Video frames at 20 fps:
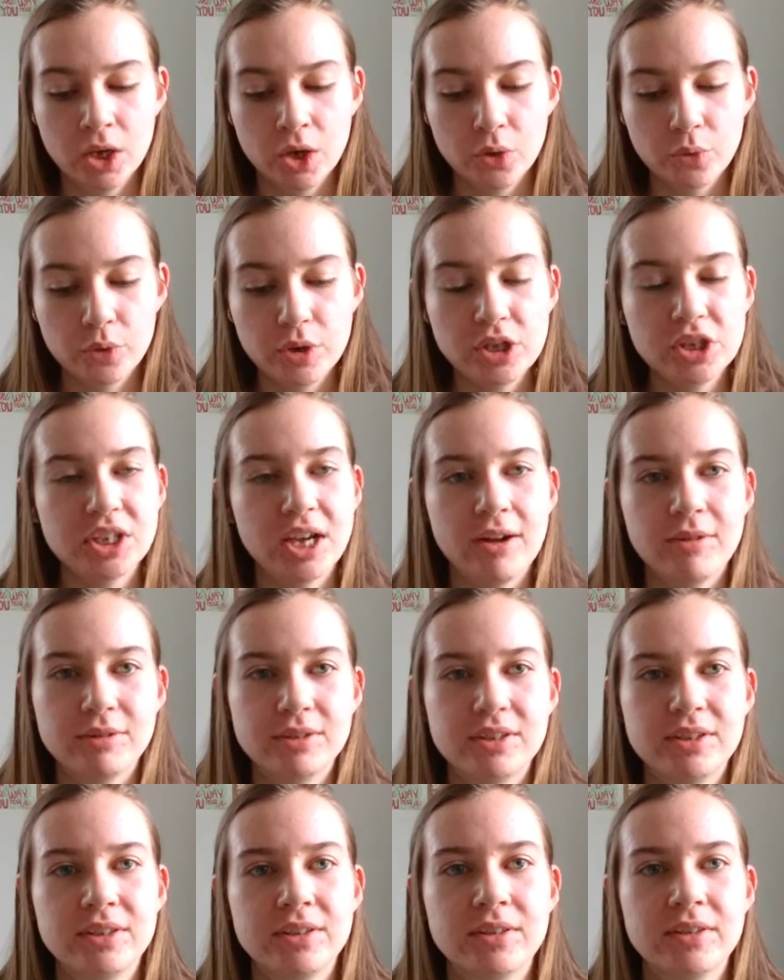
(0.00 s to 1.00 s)
Reach out
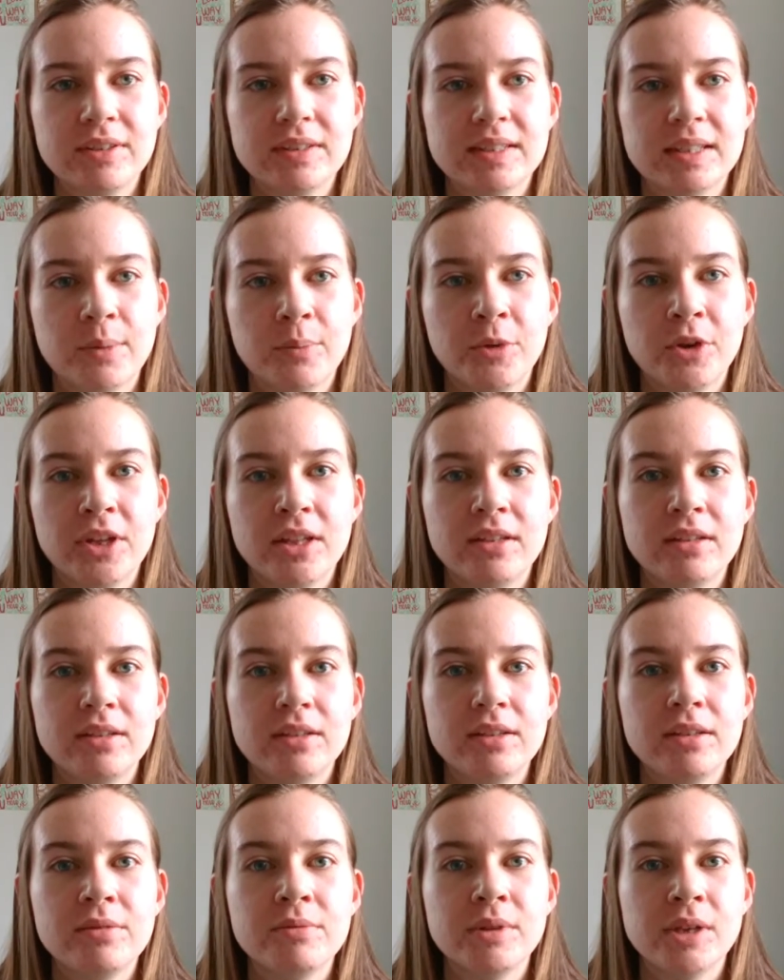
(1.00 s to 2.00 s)
to someone
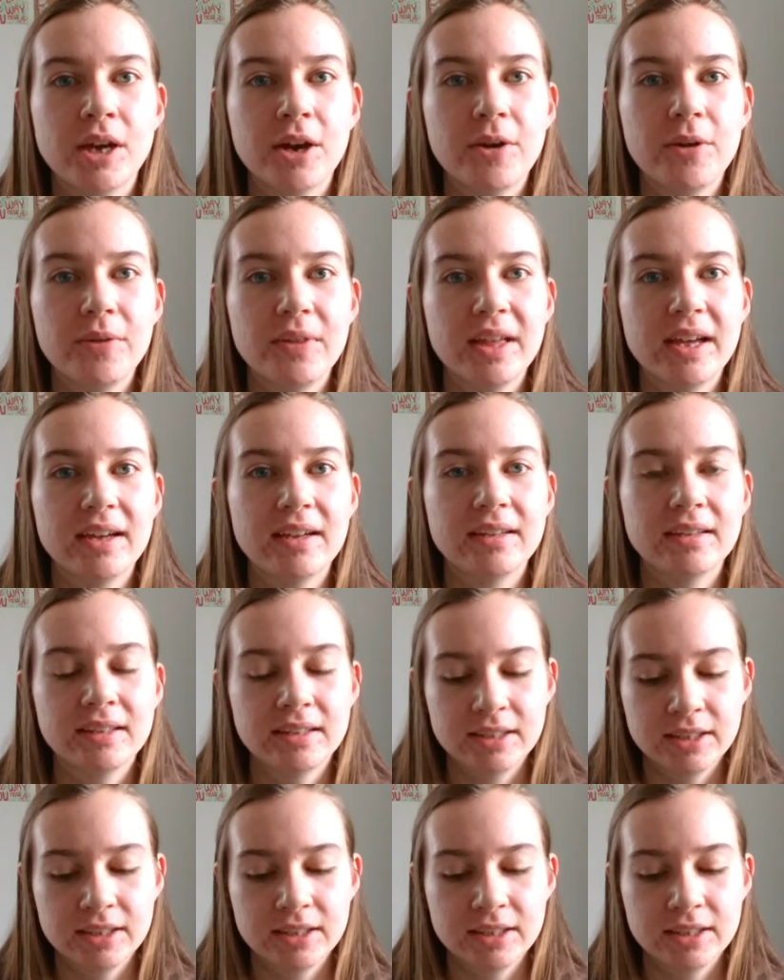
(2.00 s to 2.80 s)
you know that